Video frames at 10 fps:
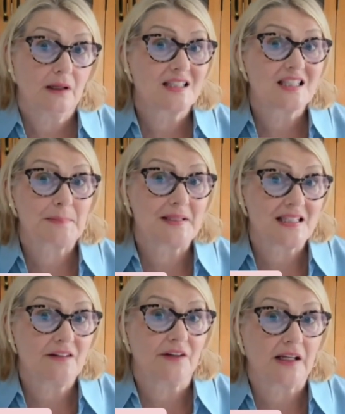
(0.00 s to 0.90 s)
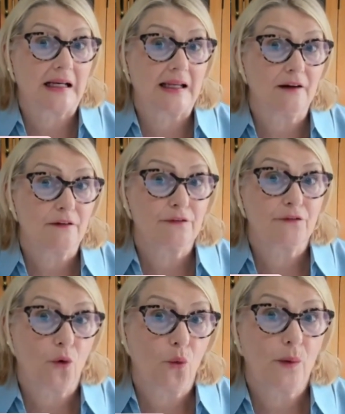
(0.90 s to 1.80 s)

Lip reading: specifically for